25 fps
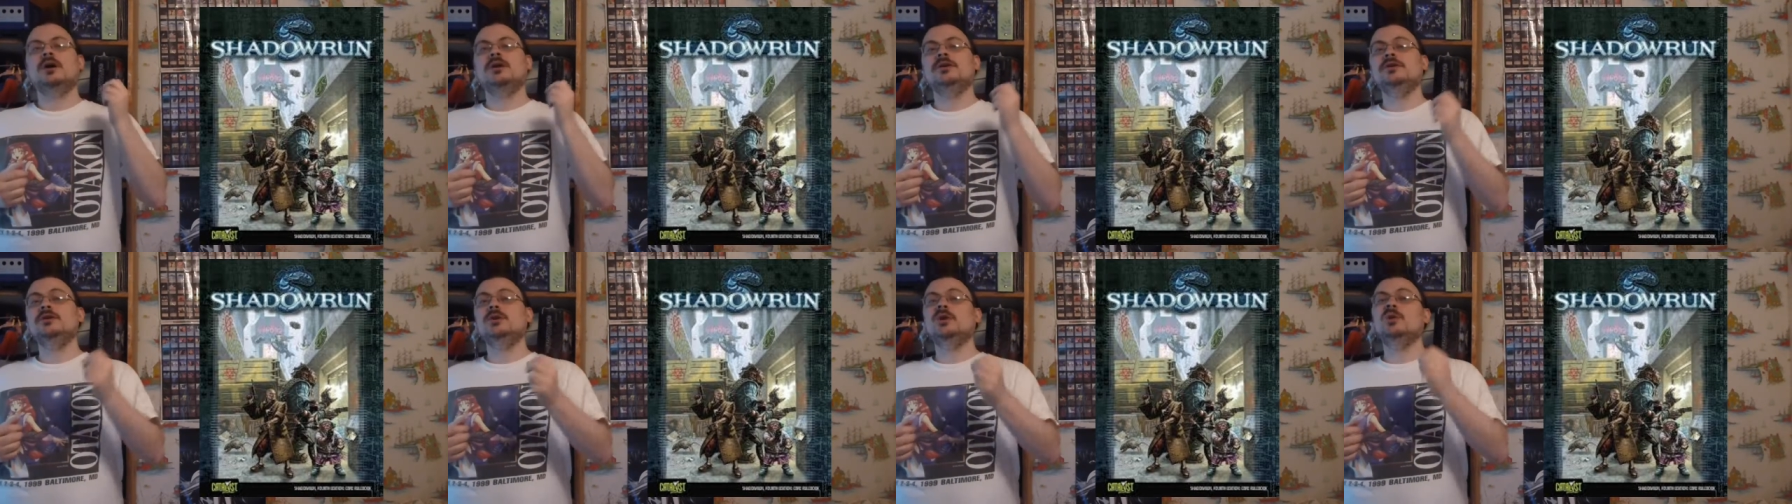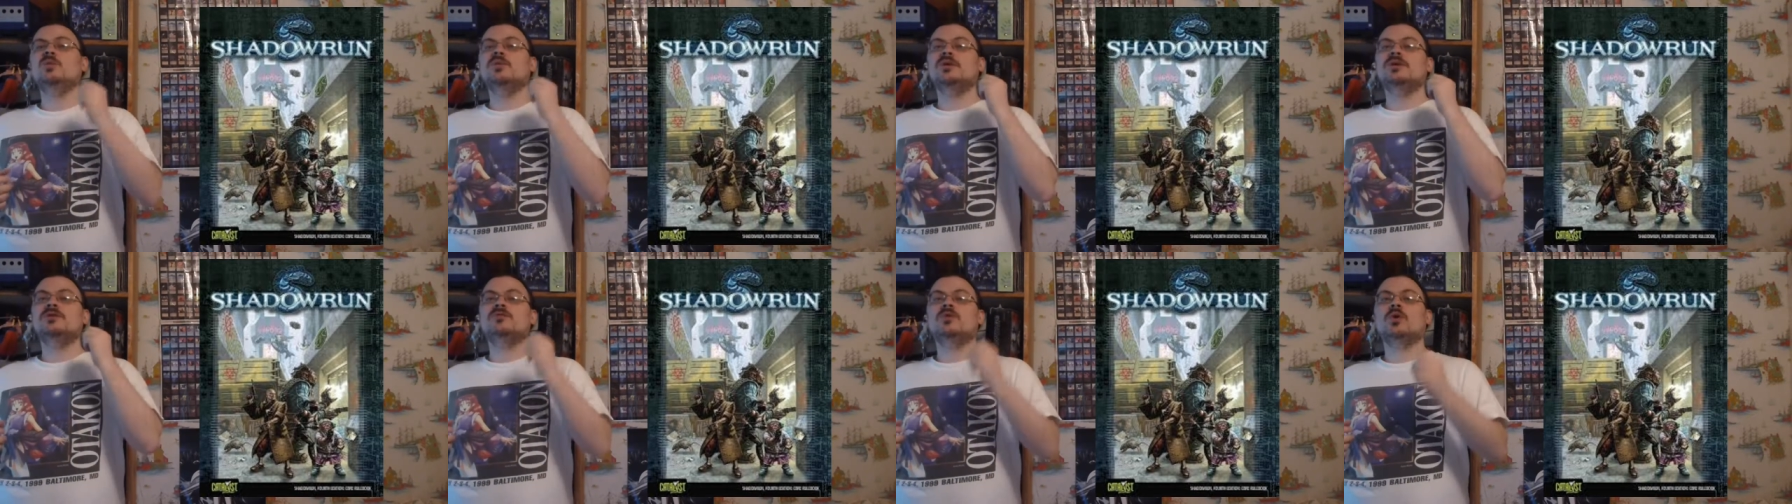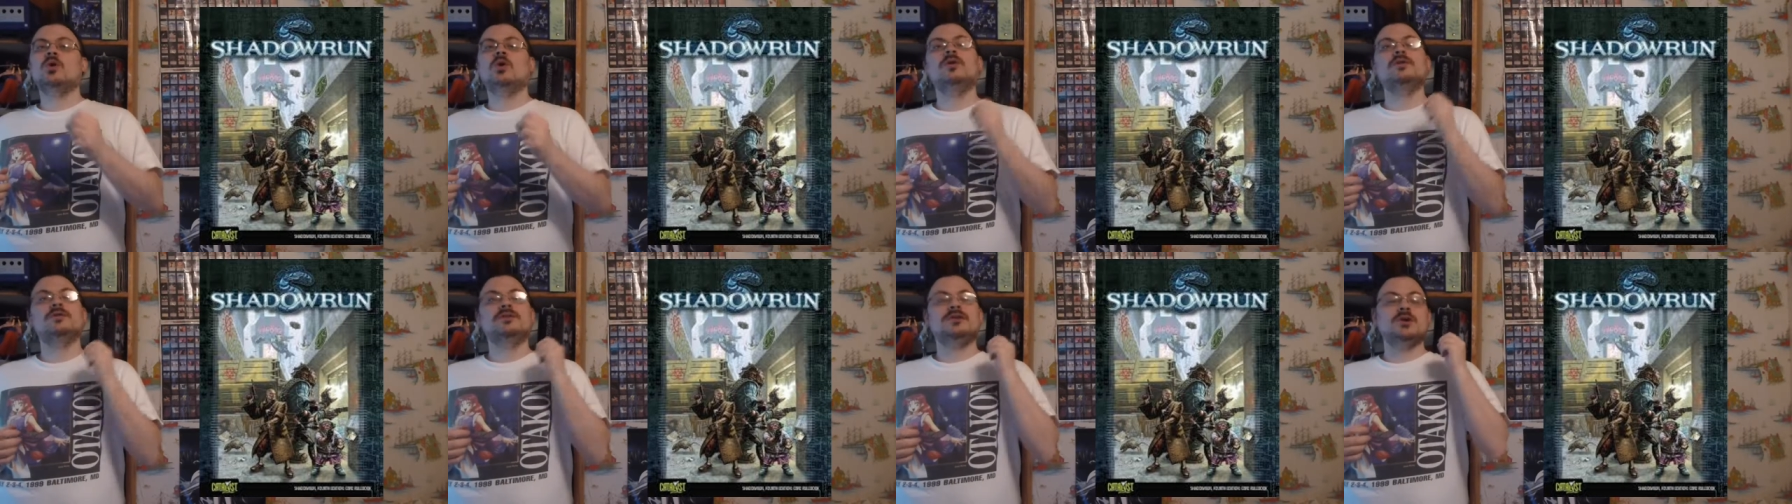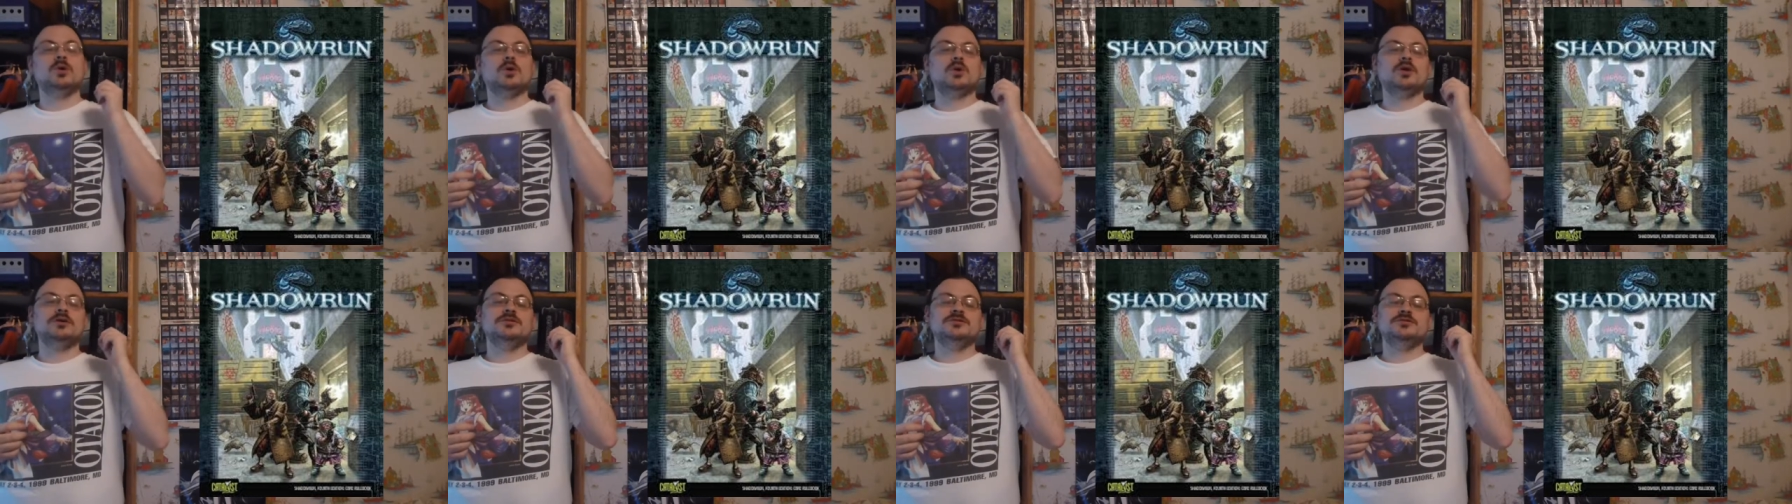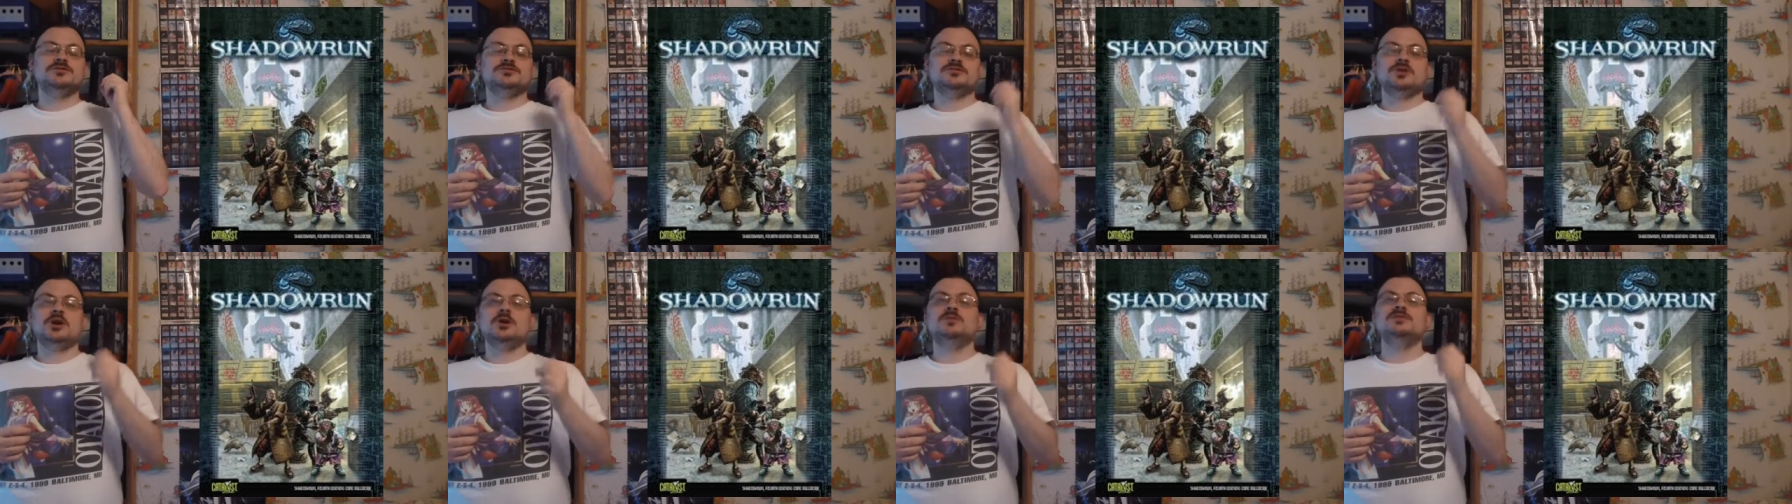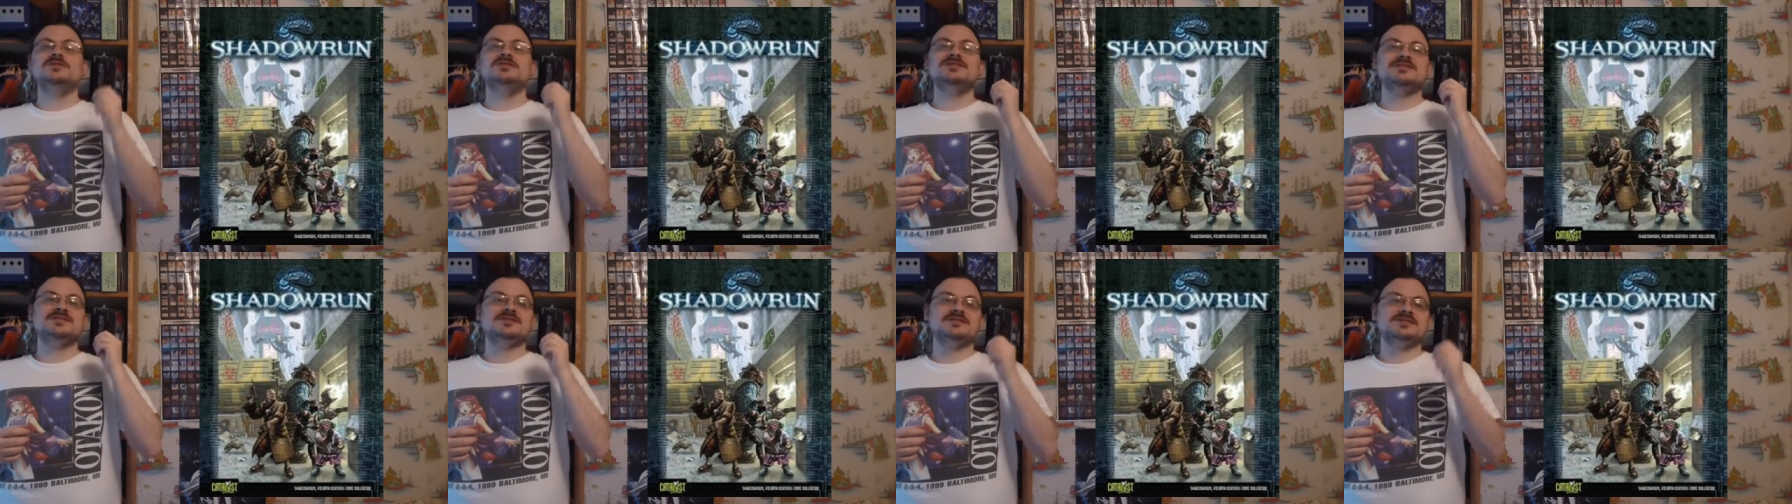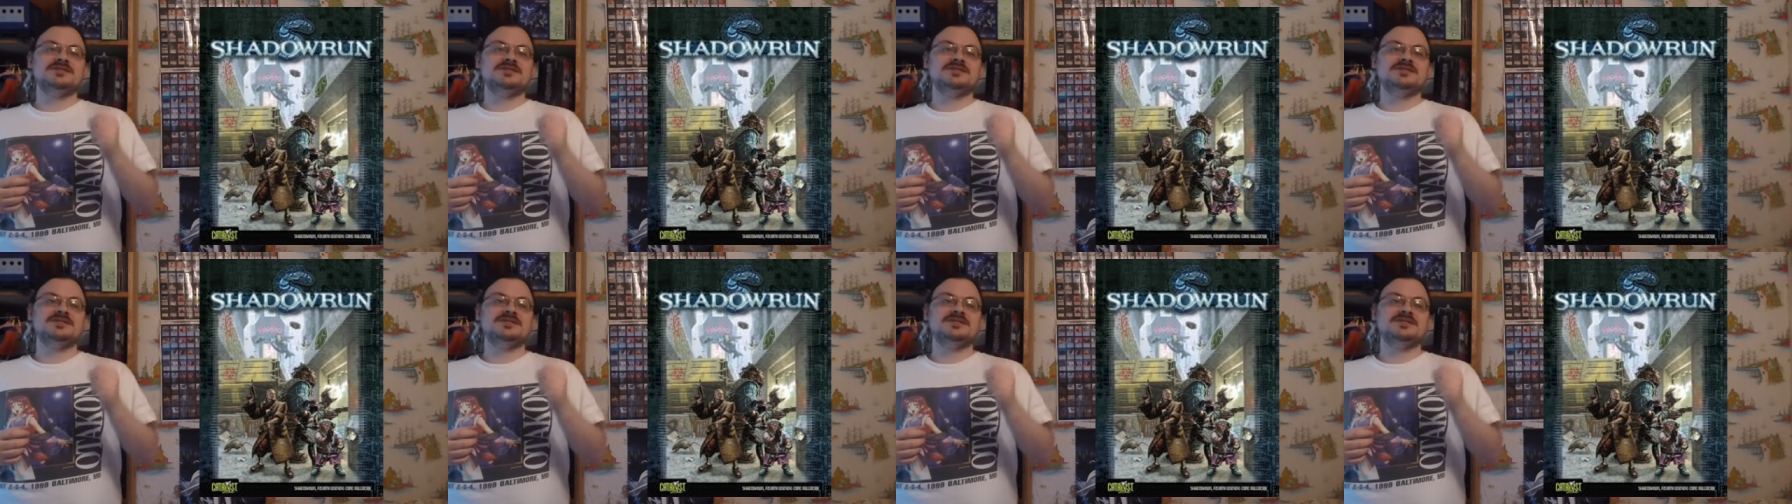you would roll your drone's